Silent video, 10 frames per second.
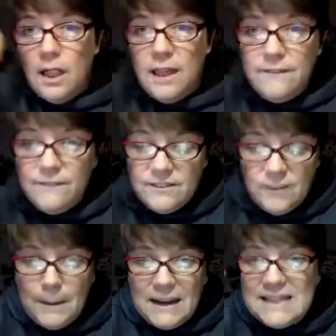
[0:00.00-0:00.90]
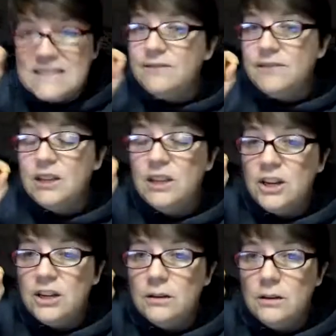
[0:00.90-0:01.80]
if somebody isn't feeling
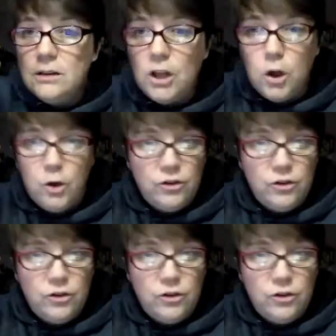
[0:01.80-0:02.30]
good, you